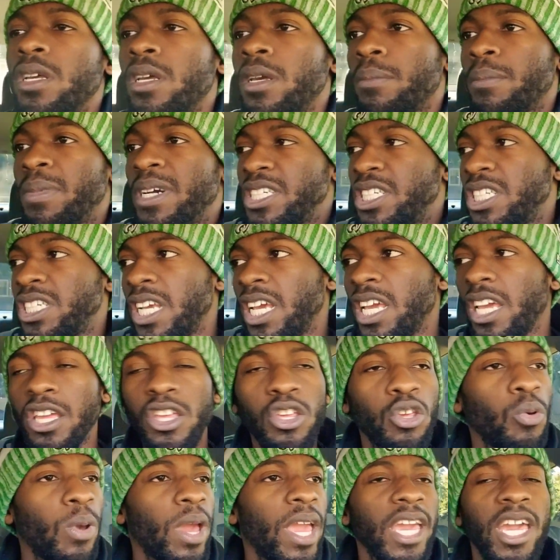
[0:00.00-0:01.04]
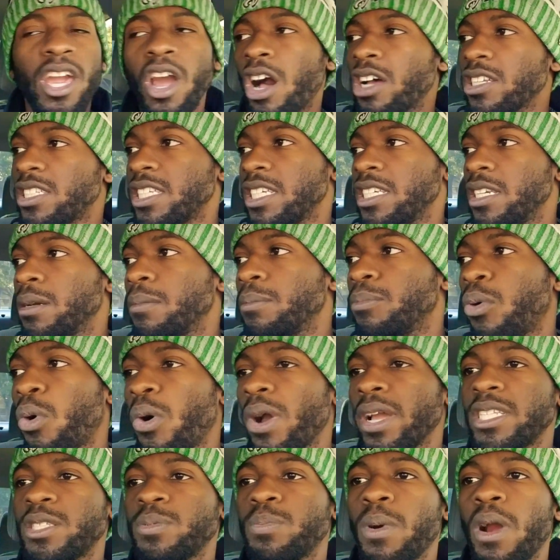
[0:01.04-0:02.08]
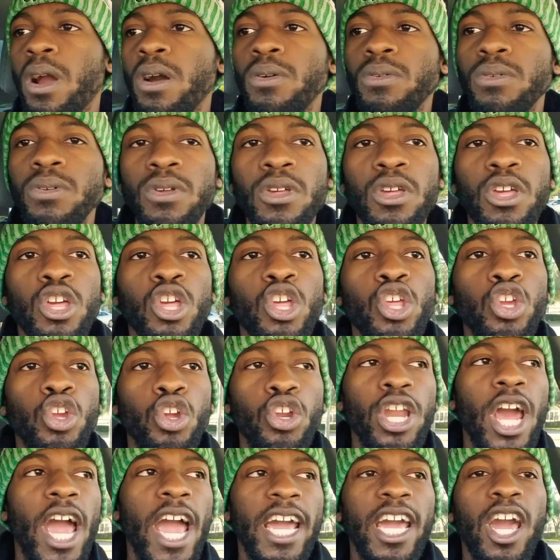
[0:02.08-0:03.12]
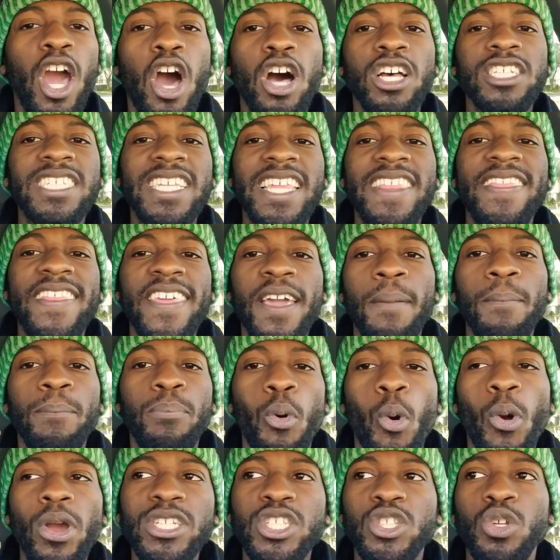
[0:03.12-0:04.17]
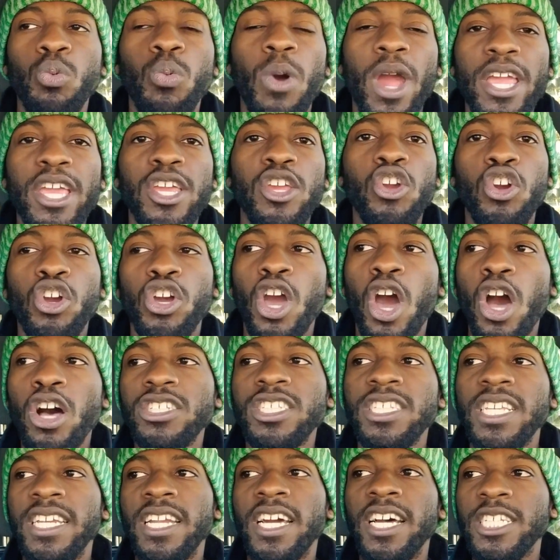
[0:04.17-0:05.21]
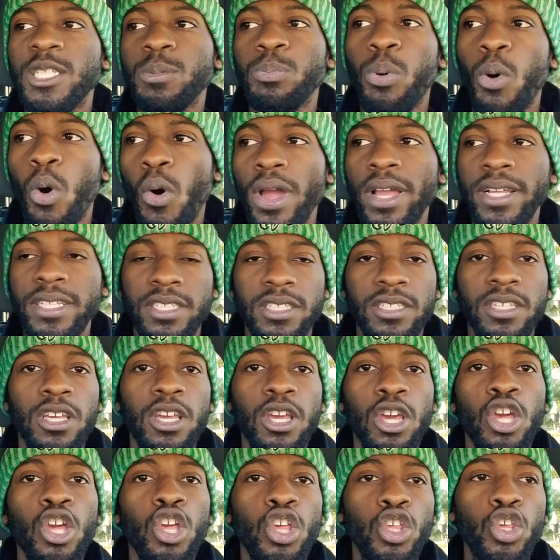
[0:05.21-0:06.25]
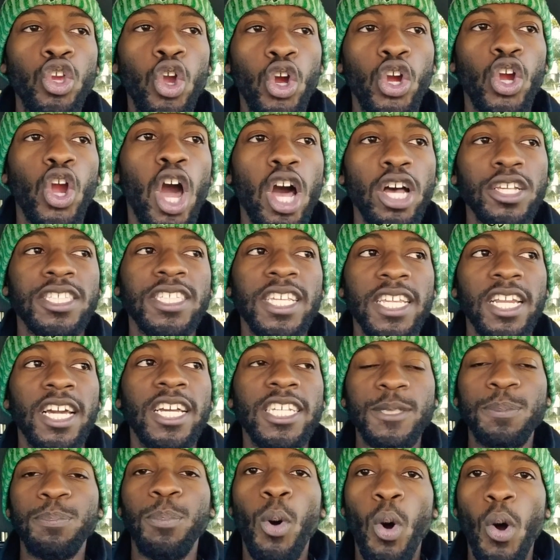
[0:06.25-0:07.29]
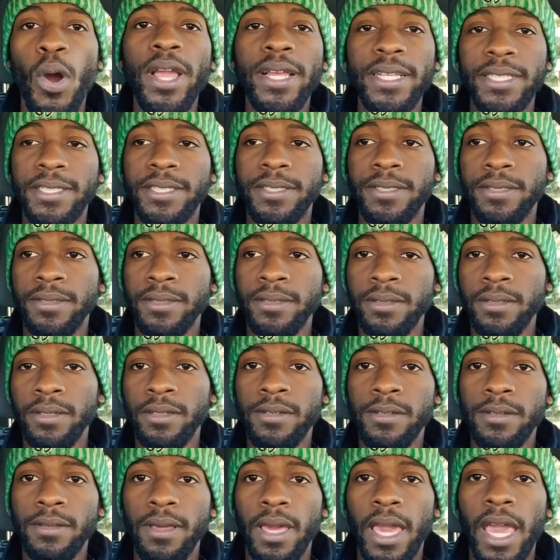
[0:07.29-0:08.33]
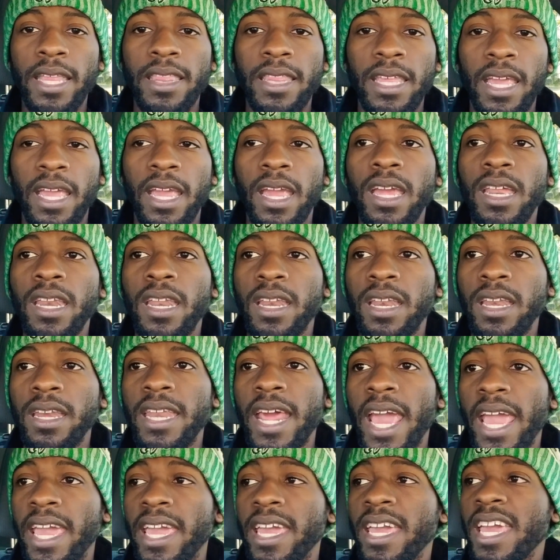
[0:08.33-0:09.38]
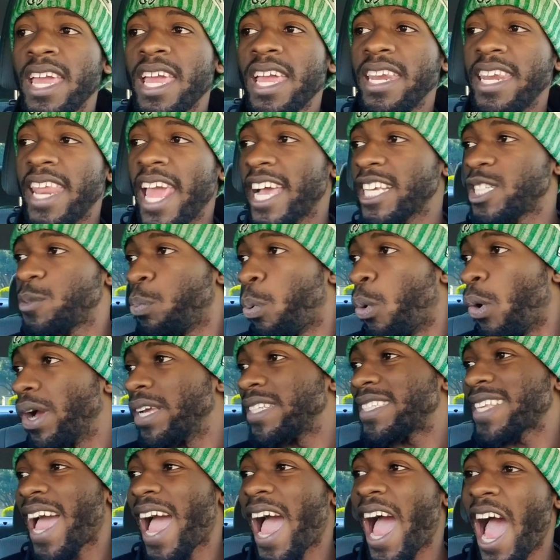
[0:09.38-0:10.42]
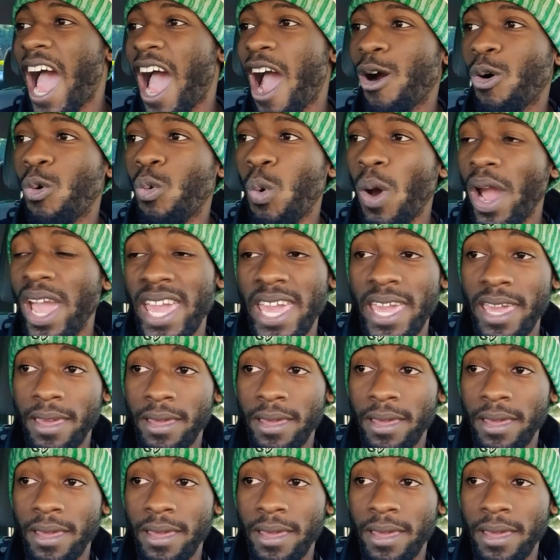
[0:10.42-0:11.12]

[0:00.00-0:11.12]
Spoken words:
But shit, you ain't costing them points, bro. You're not costing them points the way you're costing us points. You're costing us points at the end of the day. That's points our way.